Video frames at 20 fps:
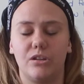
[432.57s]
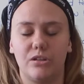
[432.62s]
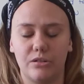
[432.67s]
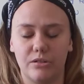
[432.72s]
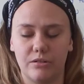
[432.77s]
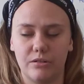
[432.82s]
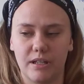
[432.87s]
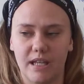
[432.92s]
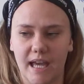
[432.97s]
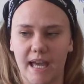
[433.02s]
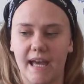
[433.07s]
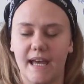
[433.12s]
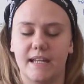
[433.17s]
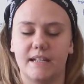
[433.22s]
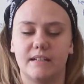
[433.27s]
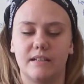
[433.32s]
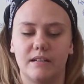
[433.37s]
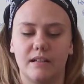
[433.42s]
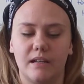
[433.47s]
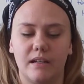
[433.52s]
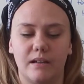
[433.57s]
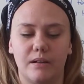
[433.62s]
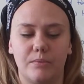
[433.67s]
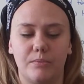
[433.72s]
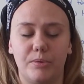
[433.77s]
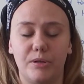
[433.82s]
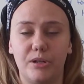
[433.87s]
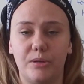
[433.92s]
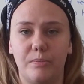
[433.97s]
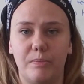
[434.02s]
You can
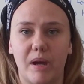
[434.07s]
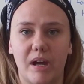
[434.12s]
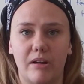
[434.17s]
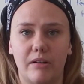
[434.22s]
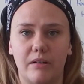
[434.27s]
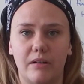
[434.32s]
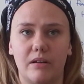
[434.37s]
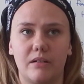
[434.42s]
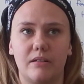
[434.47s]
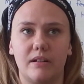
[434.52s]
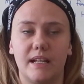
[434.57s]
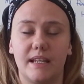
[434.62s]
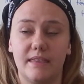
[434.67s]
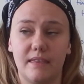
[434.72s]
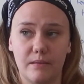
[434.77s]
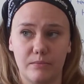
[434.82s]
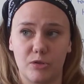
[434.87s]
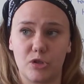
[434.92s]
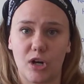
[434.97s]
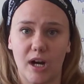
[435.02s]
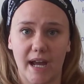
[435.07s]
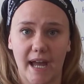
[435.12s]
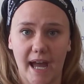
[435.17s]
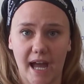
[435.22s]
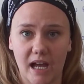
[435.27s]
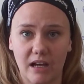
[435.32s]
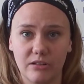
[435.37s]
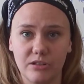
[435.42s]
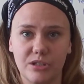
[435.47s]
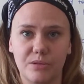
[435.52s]
let them dry
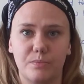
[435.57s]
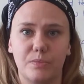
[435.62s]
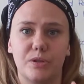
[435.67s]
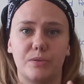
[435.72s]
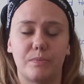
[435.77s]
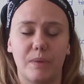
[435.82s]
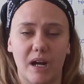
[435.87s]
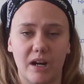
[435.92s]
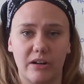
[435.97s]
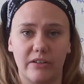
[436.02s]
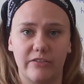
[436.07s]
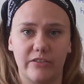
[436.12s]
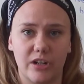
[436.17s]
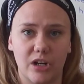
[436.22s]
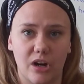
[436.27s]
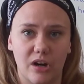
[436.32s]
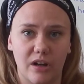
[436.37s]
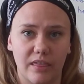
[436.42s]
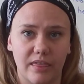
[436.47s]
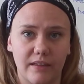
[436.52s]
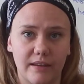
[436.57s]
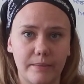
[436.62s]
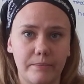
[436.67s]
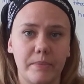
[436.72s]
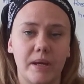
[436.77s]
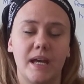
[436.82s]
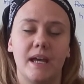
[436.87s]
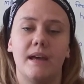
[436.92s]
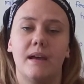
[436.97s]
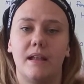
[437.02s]
out, put paraffin on
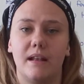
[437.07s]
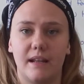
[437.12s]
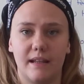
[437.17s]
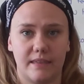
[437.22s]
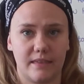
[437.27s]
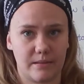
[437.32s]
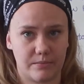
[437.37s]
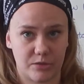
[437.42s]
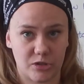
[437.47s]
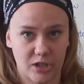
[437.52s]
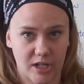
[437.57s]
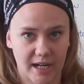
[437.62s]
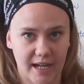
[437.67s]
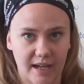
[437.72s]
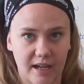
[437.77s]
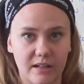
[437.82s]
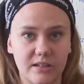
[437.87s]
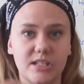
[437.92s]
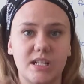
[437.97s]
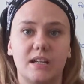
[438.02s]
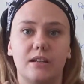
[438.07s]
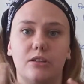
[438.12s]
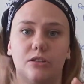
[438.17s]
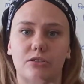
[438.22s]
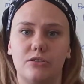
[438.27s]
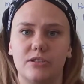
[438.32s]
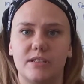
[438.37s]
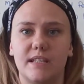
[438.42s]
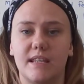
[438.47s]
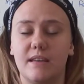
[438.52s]
them, let them dry out,
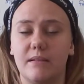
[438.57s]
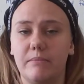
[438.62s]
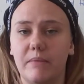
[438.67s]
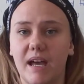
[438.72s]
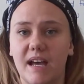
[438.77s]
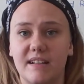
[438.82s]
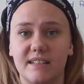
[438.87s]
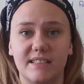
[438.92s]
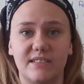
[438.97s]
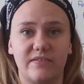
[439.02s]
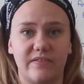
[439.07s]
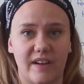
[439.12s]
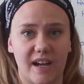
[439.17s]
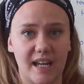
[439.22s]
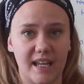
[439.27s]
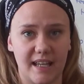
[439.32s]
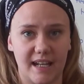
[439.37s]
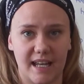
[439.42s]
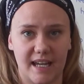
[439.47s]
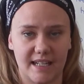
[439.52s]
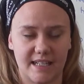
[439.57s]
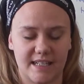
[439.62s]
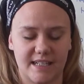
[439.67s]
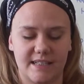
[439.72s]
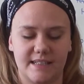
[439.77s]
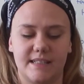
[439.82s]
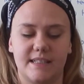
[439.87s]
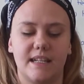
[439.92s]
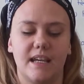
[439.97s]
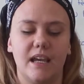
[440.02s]
use them as fire
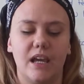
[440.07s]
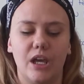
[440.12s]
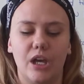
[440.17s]
lighters.